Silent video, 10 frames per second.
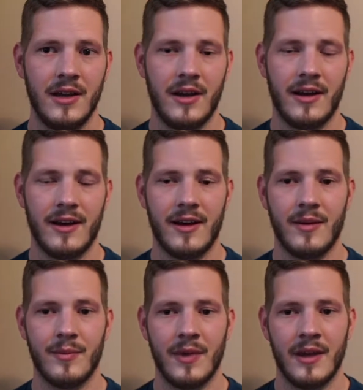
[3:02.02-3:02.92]

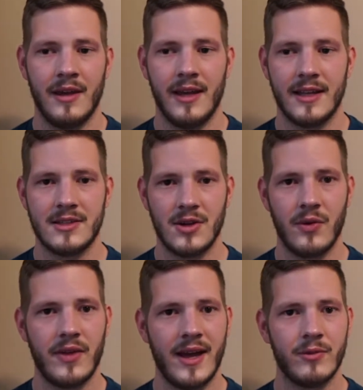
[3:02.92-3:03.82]
And
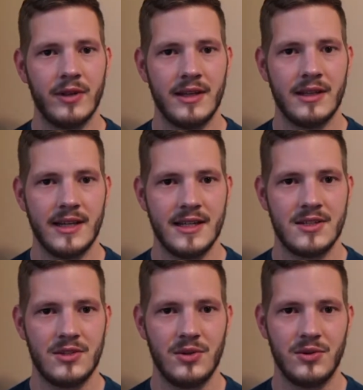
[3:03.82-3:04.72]
so that really
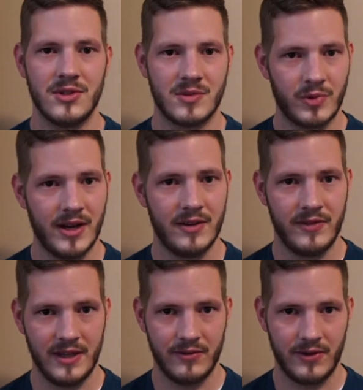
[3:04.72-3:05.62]
leads to the spread of
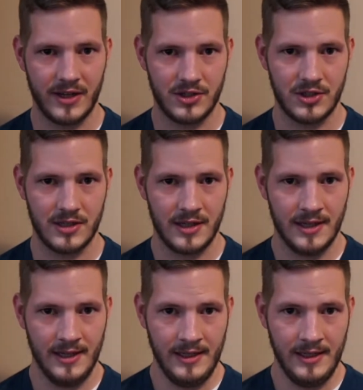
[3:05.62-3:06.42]
the infection.